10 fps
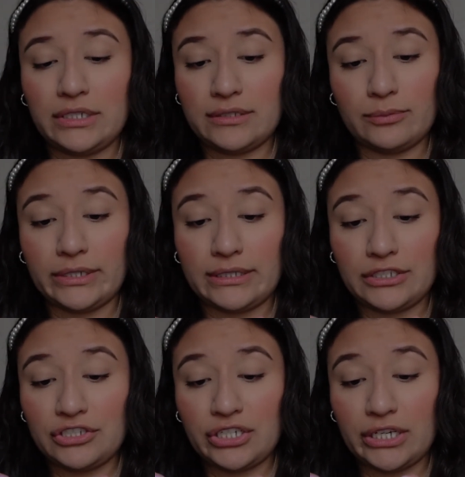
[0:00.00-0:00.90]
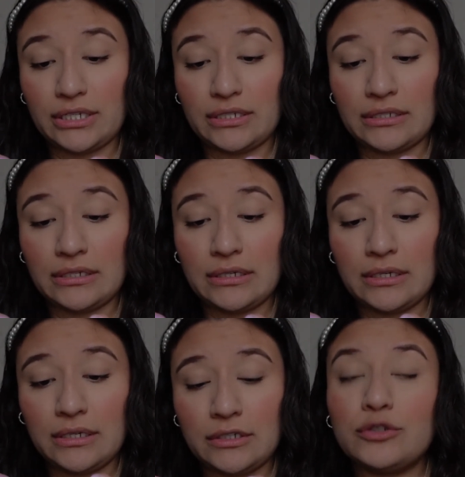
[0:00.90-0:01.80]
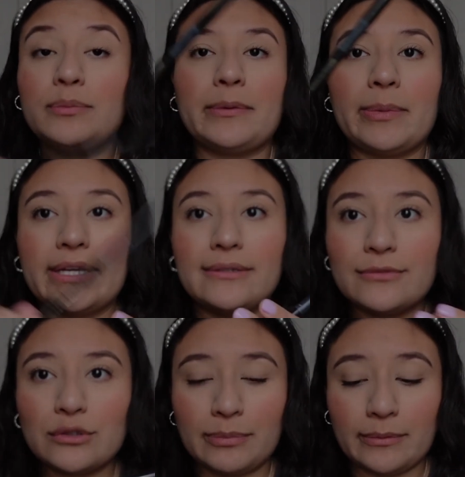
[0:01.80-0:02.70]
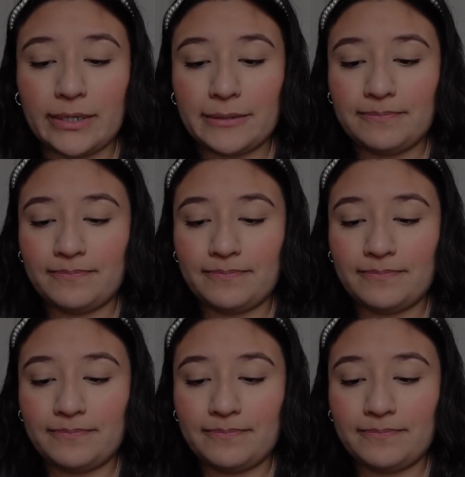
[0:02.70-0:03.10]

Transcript: what, in the shade Super Bright, Super Bright.